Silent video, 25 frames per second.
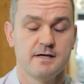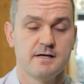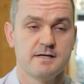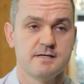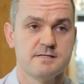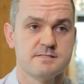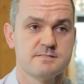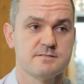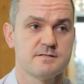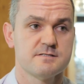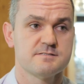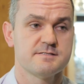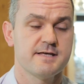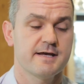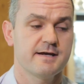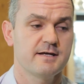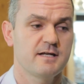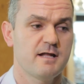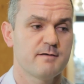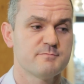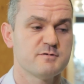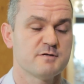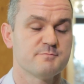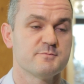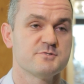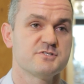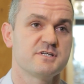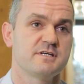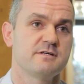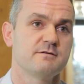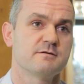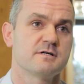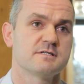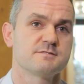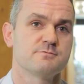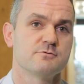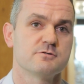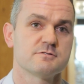So the second object
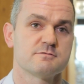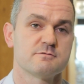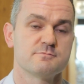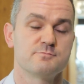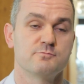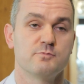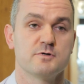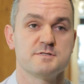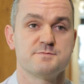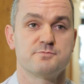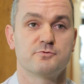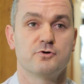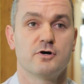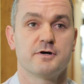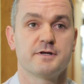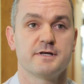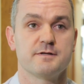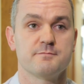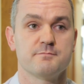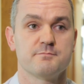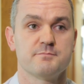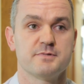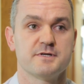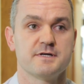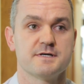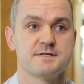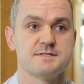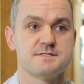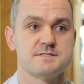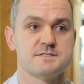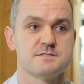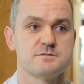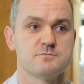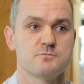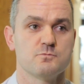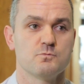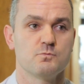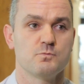machine, I suppose, was brought in
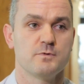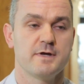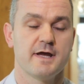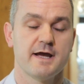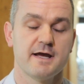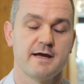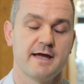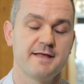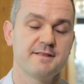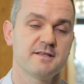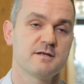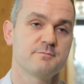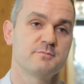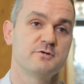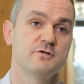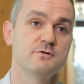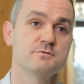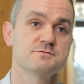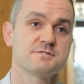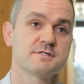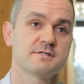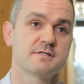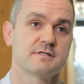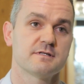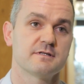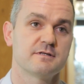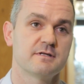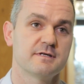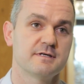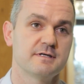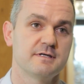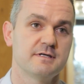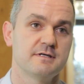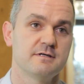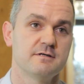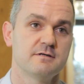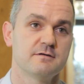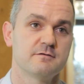because we ended up using
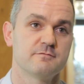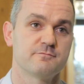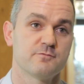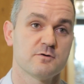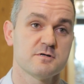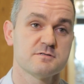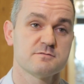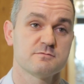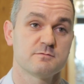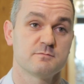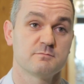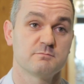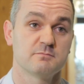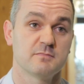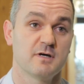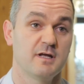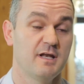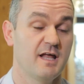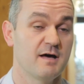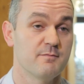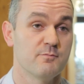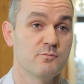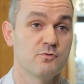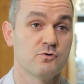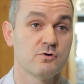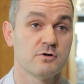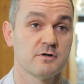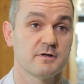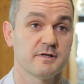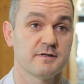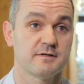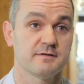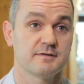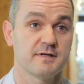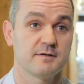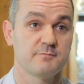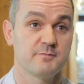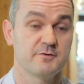the first one a lot more
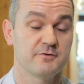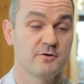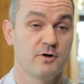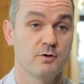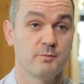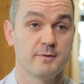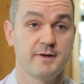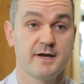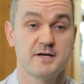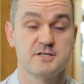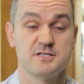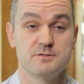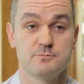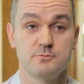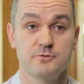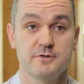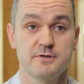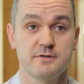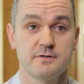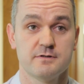than we thought we actually would.